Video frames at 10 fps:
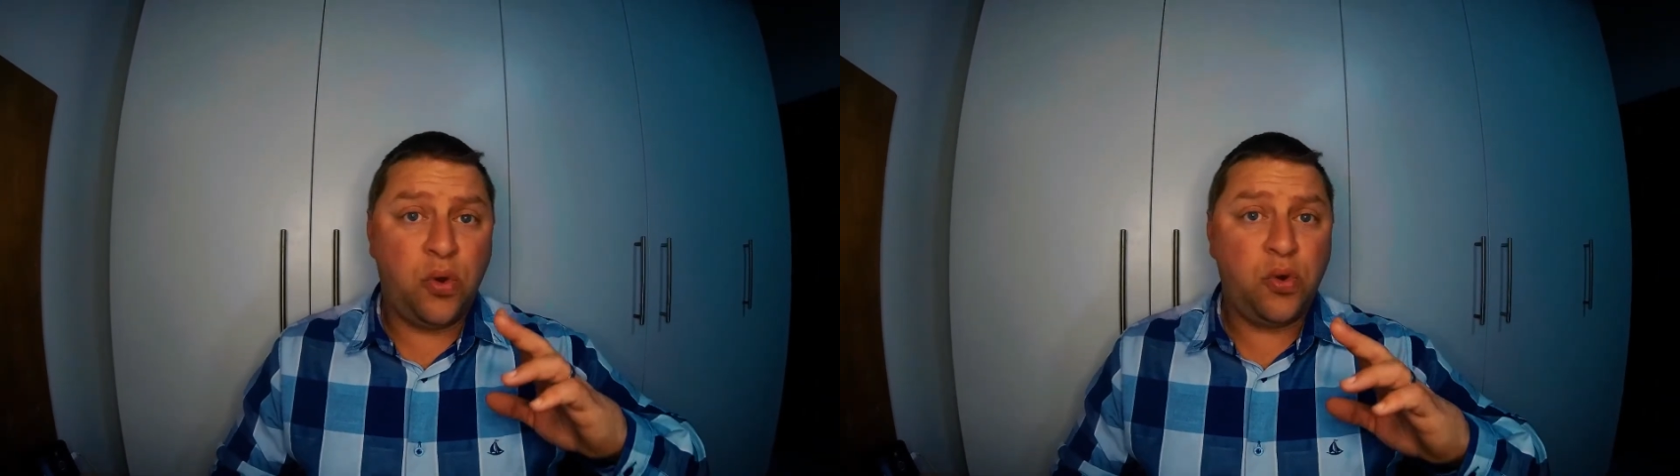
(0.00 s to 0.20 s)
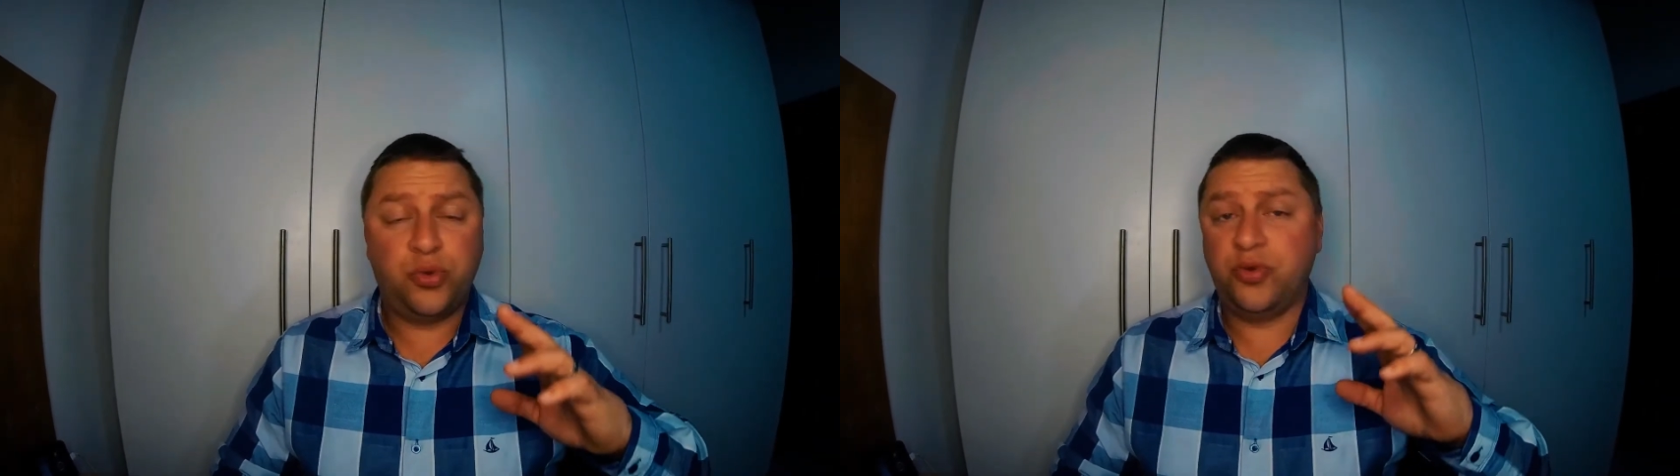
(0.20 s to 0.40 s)

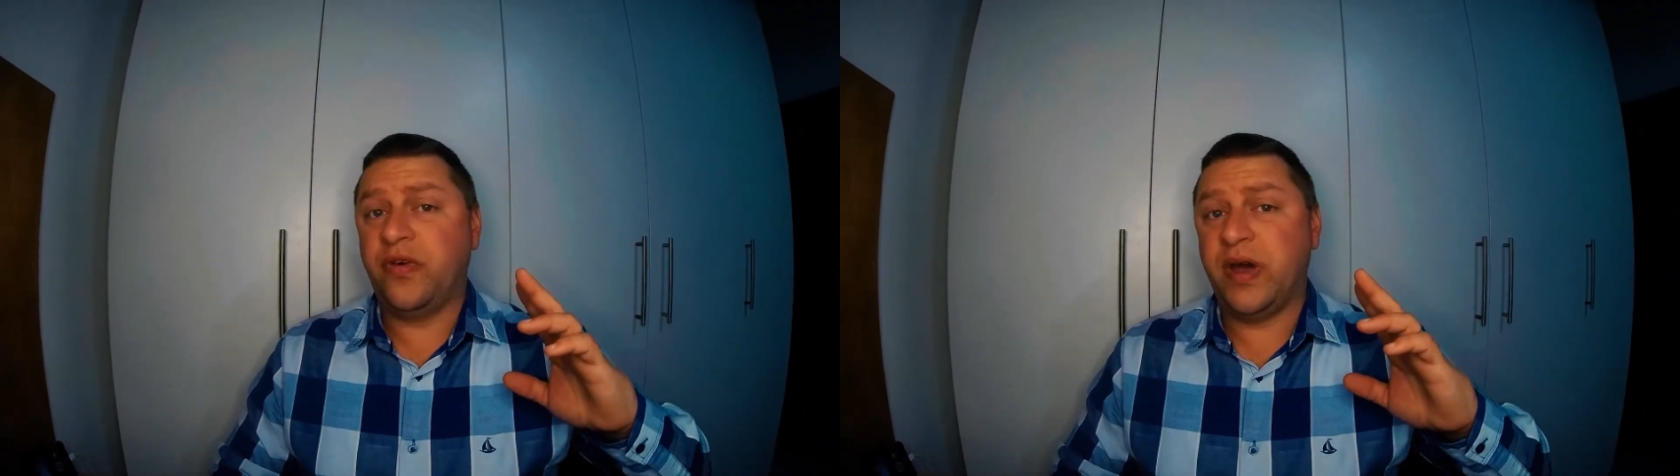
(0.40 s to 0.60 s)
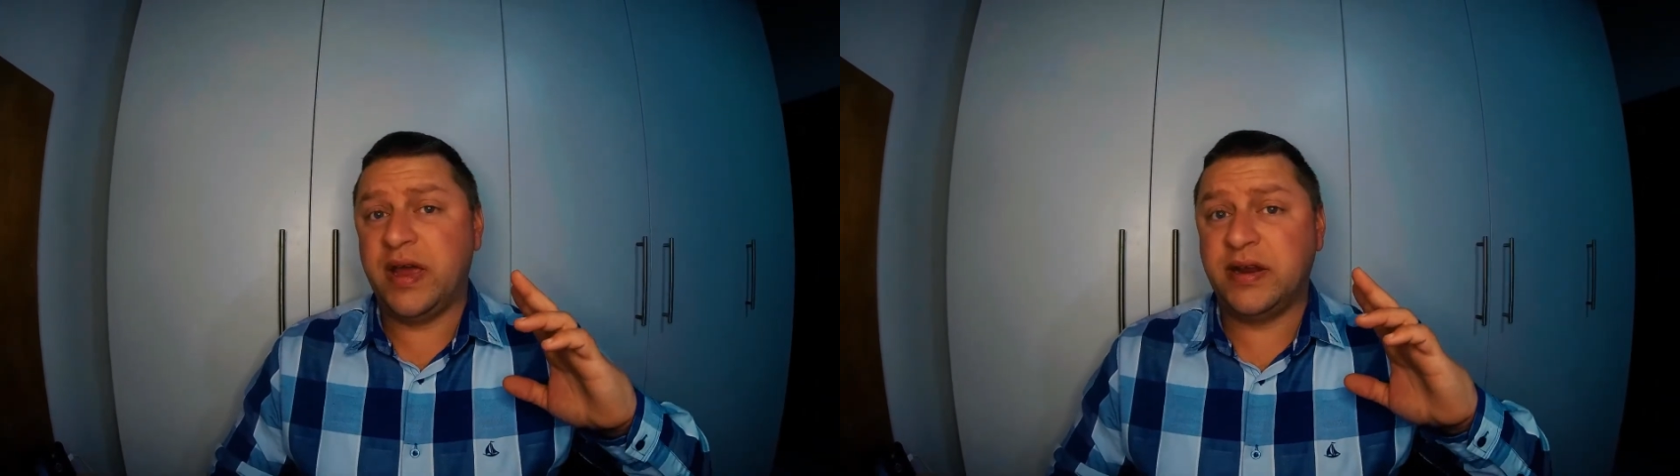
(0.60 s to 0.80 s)
or you've
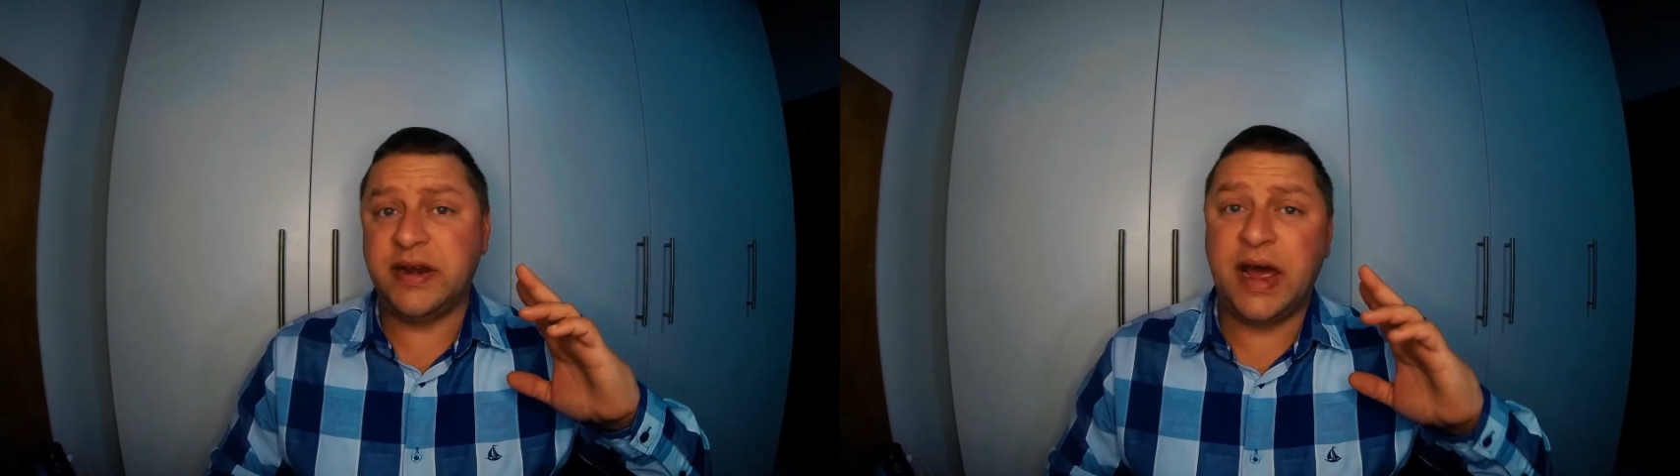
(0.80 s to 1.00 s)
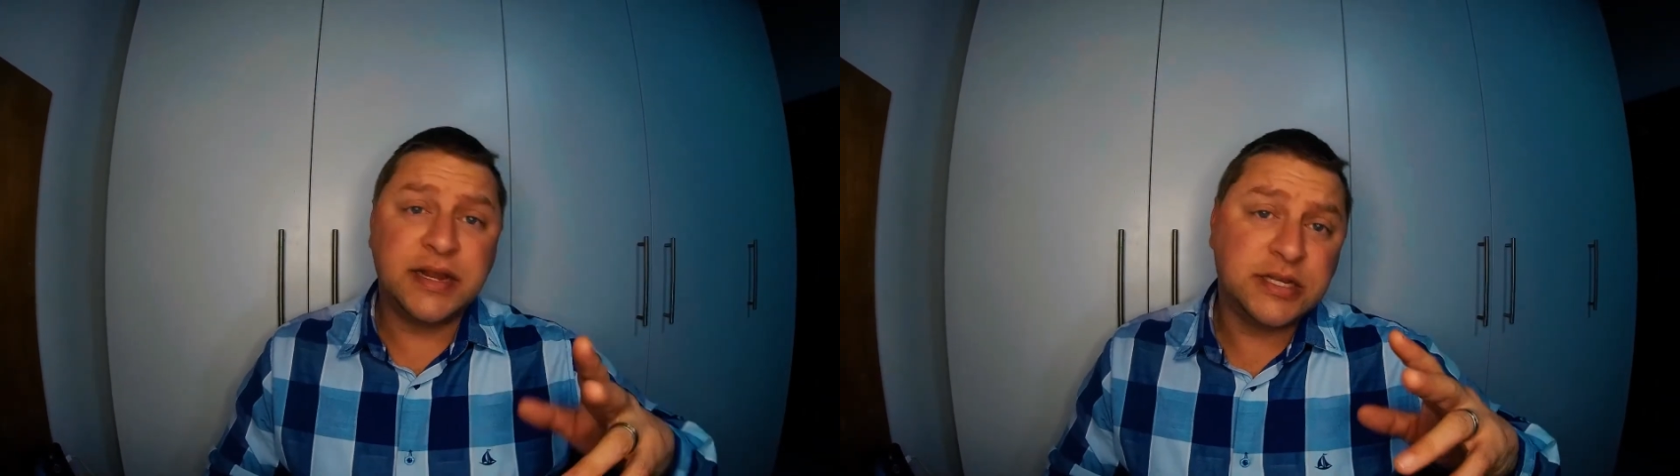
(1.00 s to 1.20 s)
had
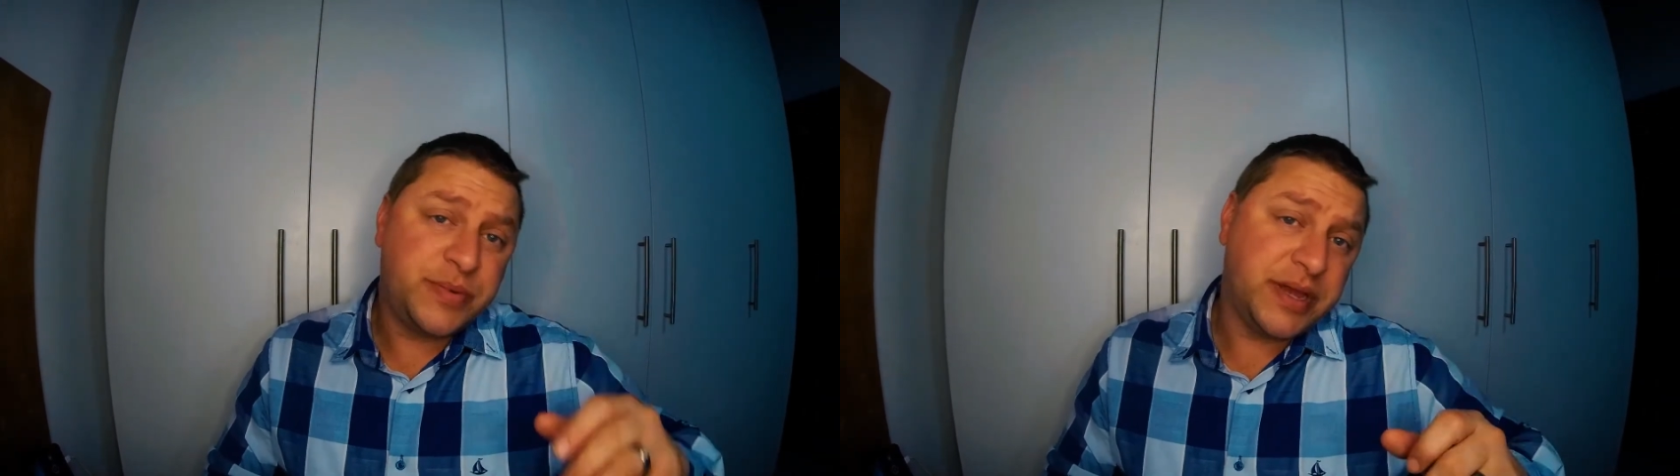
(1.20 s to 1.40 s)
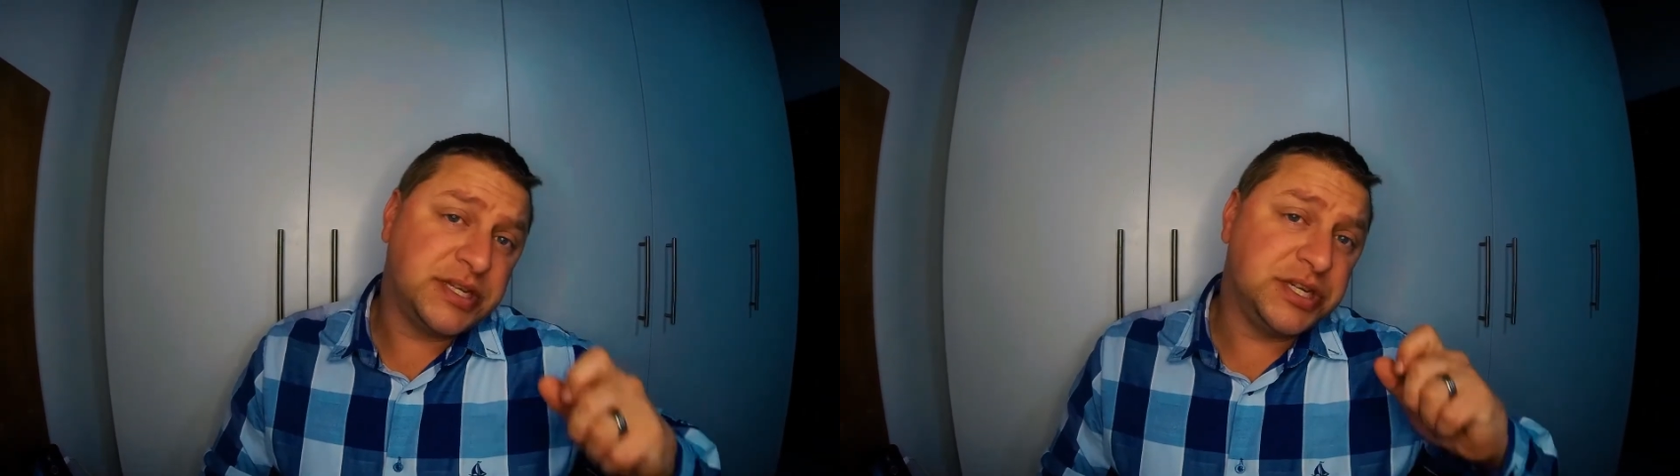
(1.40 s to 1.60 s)
an
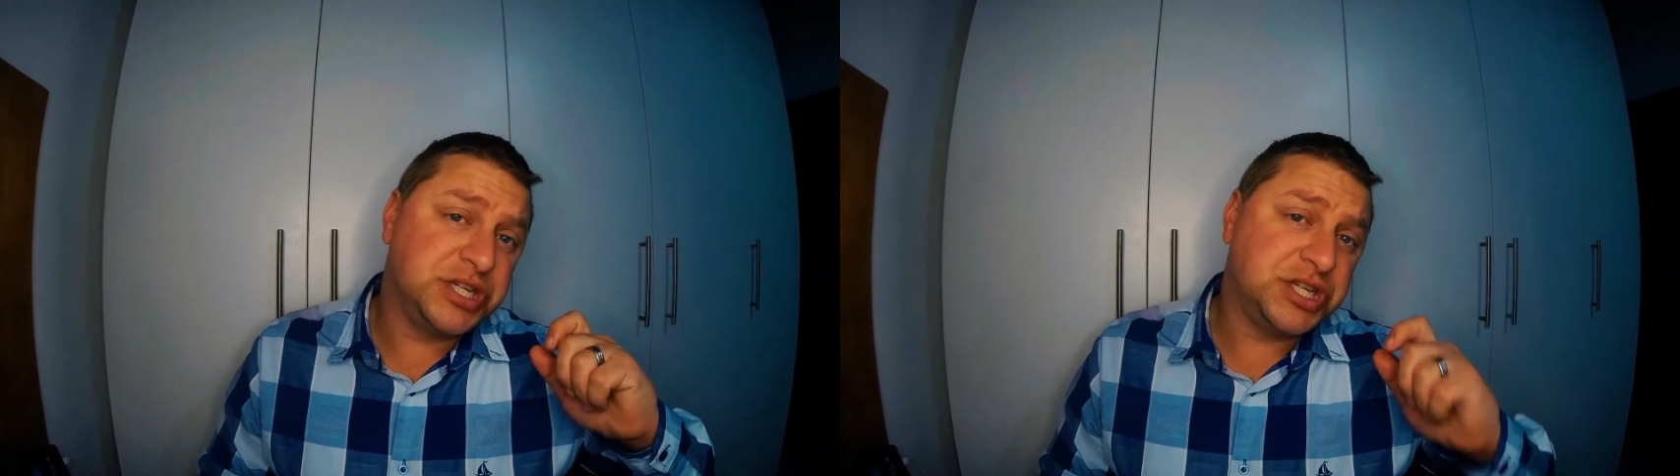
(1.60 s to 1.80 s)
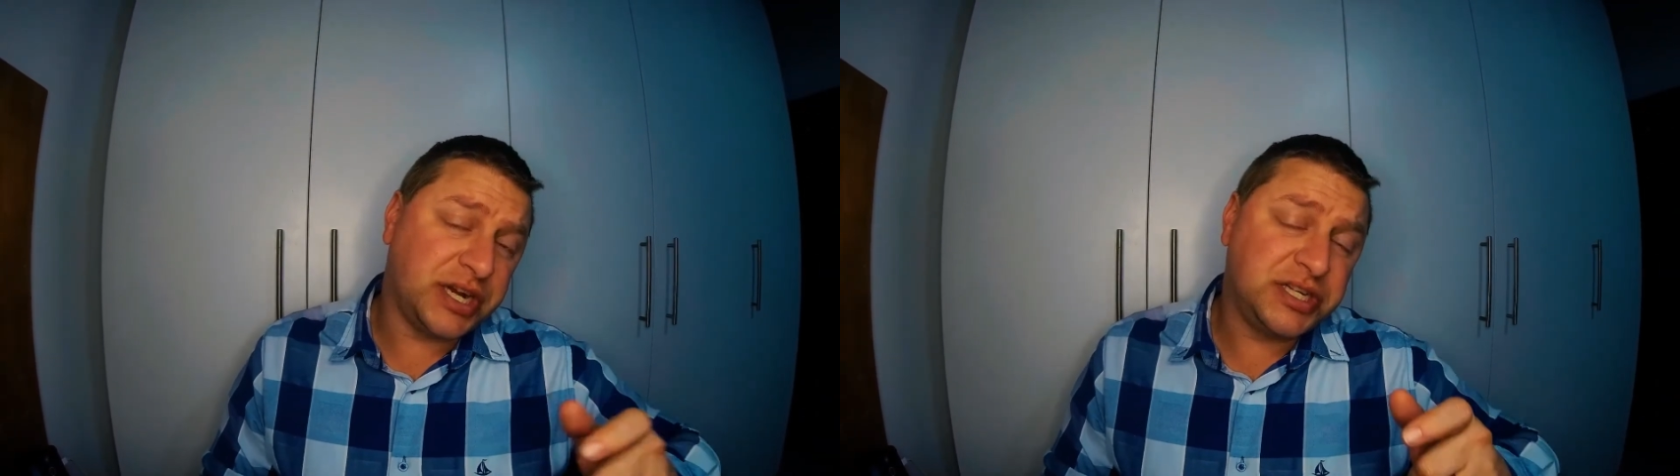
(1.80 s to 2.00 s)
unexpected
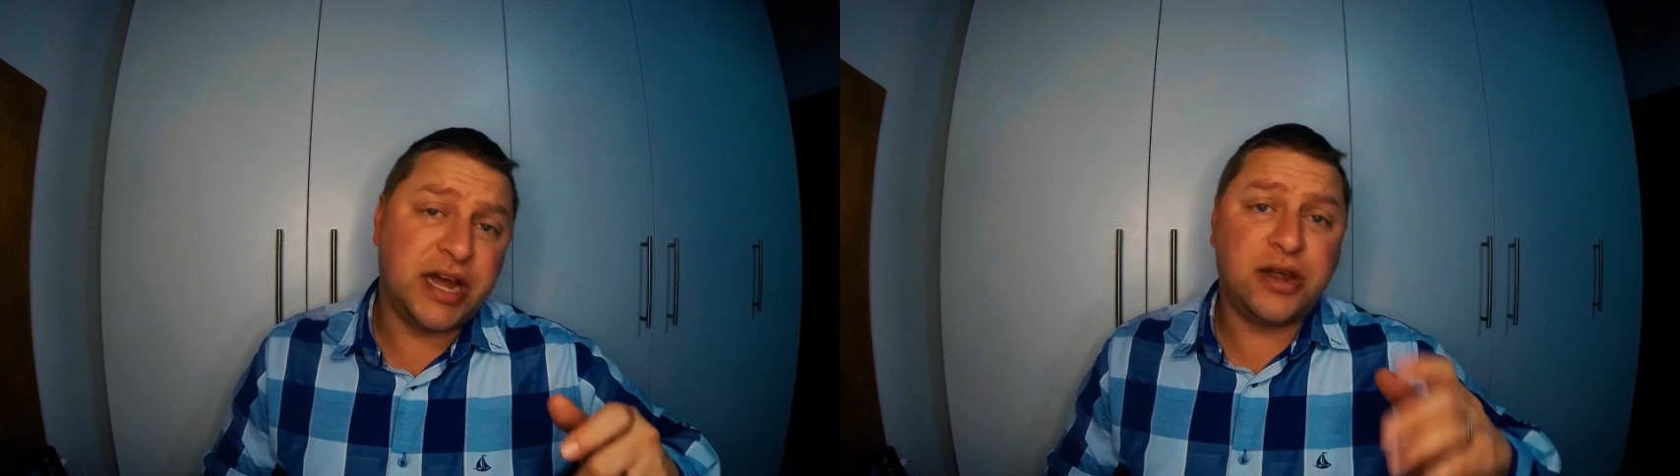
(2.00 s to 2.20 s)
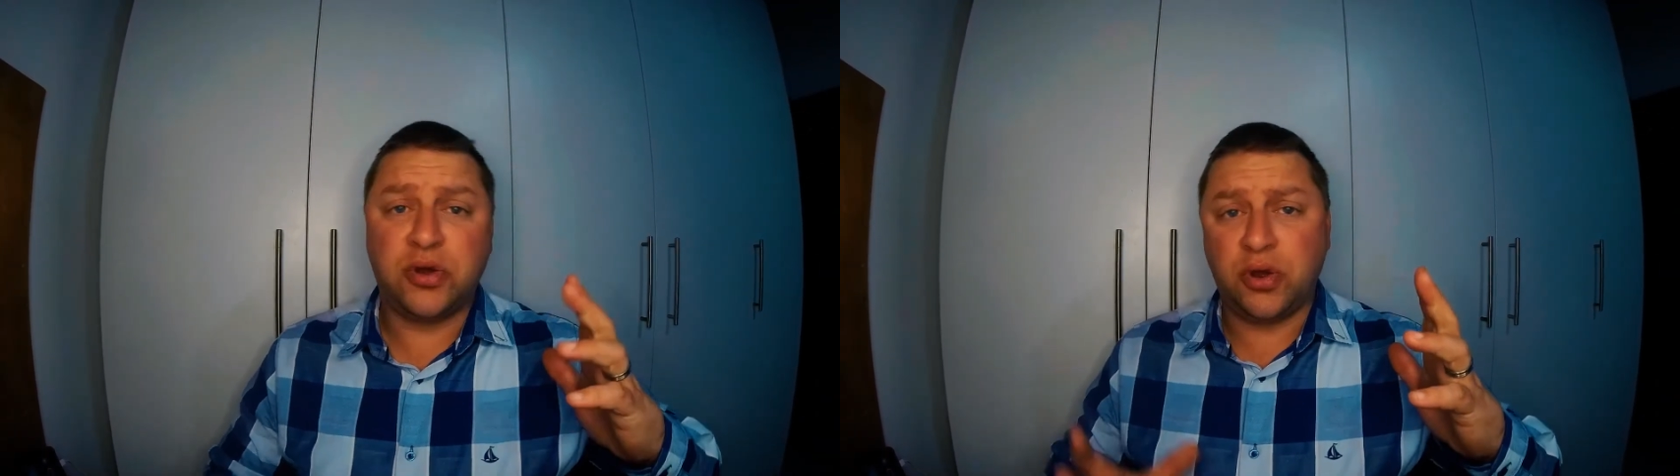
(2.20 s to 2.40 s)
shutdown